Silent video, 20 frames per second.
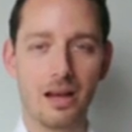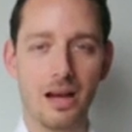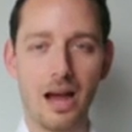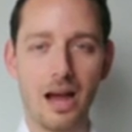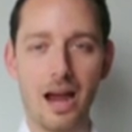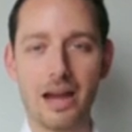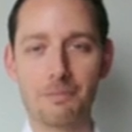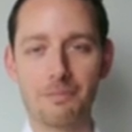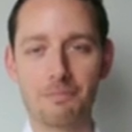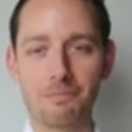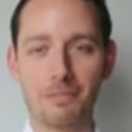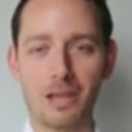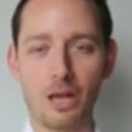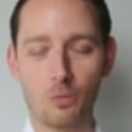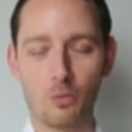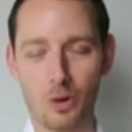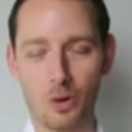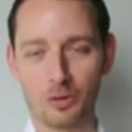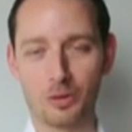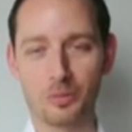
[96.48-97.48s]
Hi,
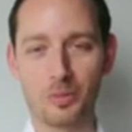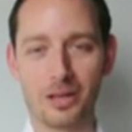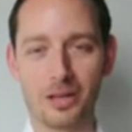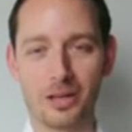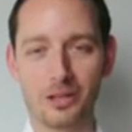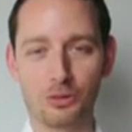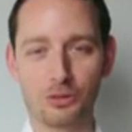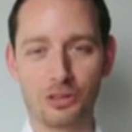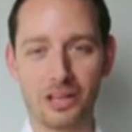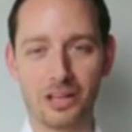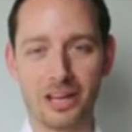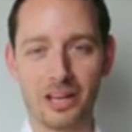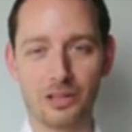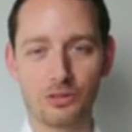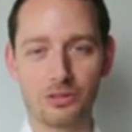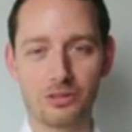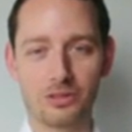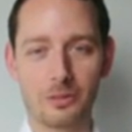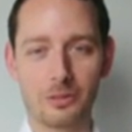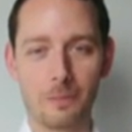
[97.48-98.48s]
and welcome to my
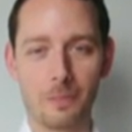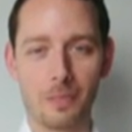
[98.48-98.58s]
newscast.